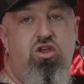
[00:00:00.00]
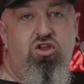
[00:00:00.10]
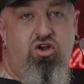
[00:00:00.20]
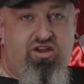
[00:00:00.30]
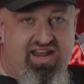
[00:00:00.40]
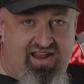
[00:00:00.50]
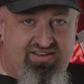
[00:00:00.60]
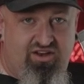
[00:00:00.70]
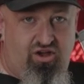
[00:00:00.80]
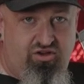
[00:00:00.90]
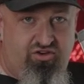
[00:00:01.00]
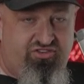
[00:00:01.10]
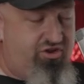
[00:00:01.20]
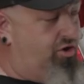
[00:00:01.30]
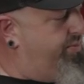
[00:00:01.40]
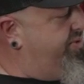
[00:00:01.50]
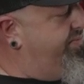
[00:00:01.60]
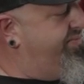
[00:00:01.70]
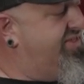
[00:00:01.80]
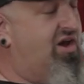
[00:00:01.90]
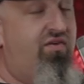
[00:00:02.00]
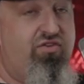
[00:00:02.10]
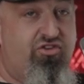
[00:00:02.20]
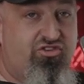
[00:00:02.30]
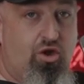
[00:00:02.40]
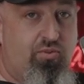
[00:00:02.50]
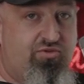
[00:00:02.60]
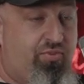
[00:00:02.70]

you're canted on your scope. Now, if your scope was